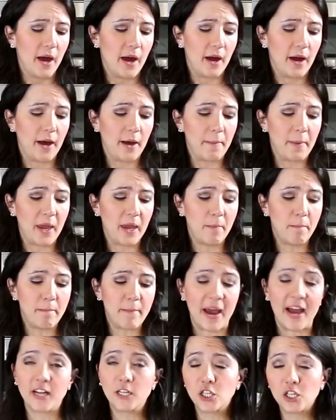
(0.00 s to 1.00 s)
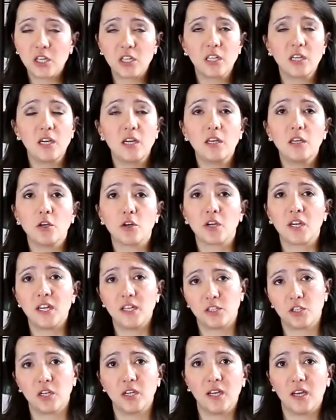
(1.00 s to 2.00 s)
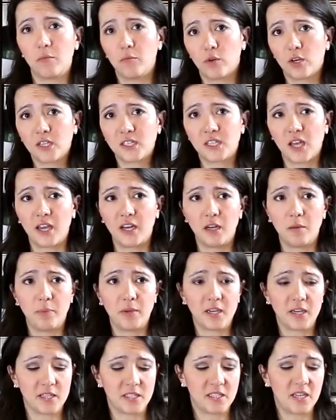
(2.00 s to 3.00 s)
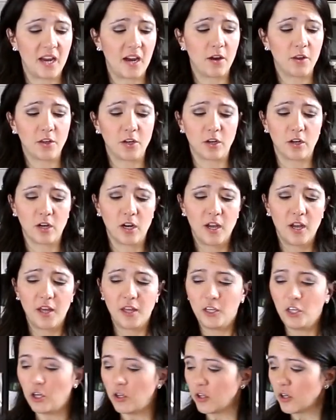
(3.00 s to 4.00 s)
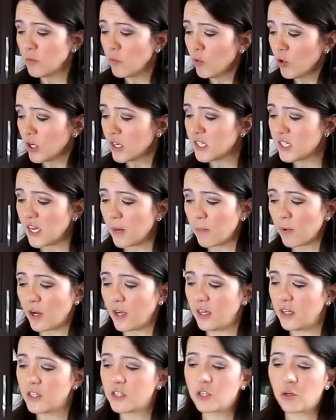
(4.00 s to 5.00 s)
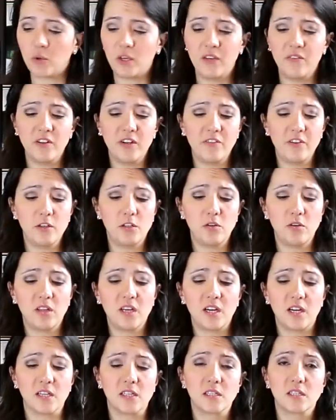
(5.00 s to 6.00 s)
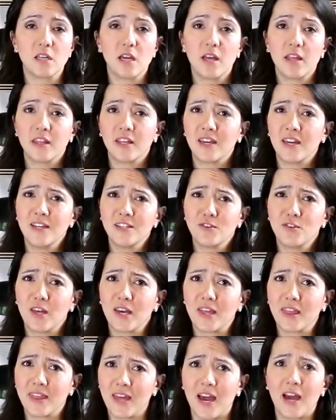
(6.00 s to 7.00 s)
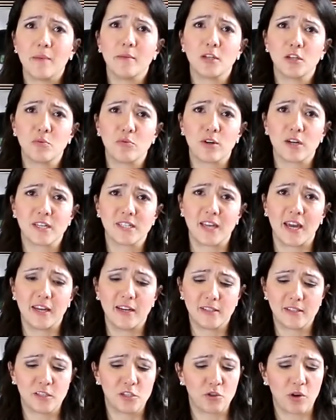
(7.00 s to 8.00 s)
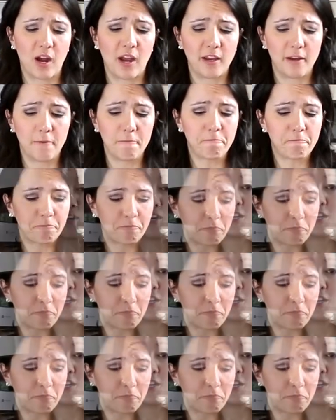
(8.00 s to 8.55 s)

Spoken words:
And magically, your kids are gonna get more excited because now they're, you know, they're more separated. So even if you do this, the kids are like that much more excited to try them.